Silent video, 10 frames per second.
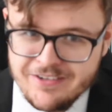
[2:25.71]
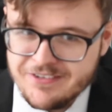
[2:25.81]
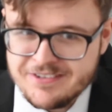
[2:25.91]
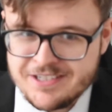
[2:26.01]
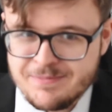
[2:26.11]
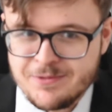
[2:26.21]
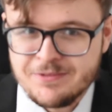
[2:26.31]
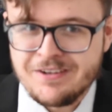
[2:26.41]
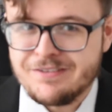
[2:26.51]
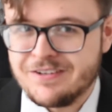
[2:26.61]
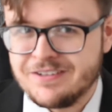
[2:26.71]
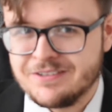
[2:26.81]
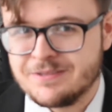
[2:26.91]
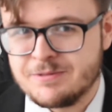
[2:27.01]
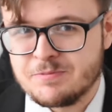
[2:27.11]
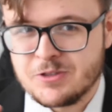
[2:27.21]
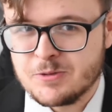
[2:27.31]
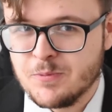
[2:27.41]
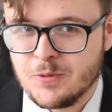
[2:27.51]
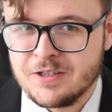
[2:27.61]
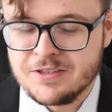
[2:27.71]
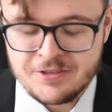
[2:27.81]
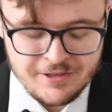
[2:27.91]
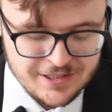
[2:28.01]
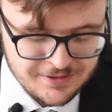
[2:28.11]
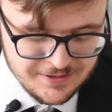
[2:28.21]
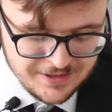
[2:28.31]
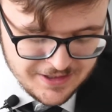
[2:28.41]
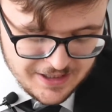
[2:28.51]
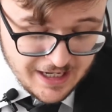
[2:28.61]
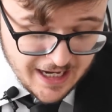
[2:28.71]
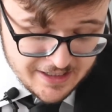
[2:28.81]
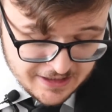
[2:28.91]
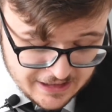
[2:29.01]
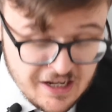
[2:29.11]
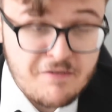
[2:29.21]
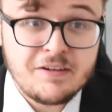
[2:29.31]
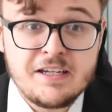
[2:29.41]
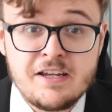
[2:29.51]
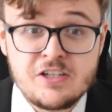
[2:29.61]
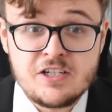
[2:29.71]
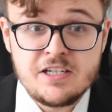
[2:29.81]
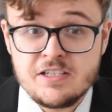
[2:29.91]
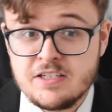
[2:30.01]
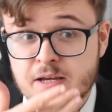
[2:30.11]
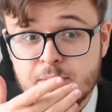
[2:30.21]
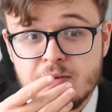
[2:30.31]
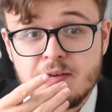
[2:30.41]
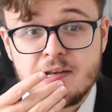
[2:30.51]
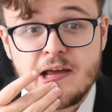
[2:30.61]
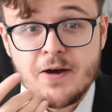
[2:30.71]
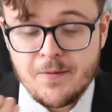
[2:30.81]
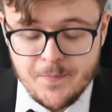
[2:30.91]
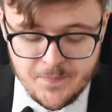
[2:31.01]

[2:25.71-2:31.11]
very small, very, very little, small little Doritos. And a lovely cheese dip. Now,